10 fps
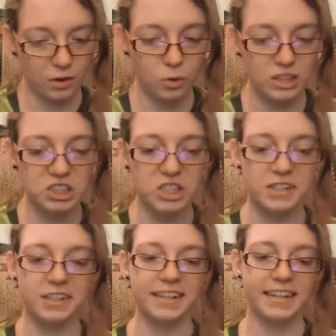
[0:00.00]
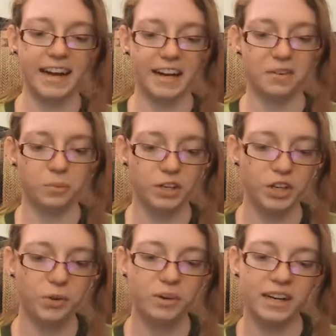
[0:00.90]
Question 38. When
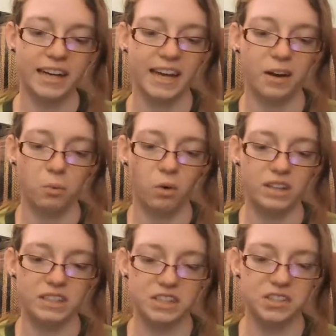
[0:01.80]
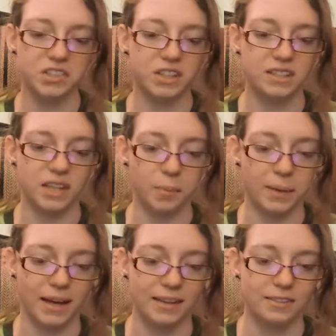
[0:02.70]
you were a kid, what did you dress up
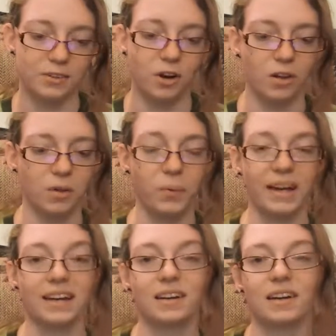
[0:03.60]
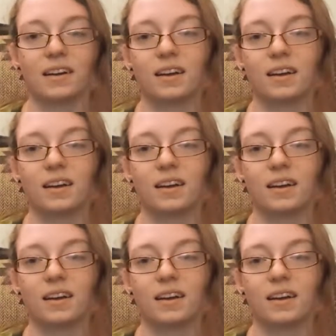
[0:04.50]
as for Halloween?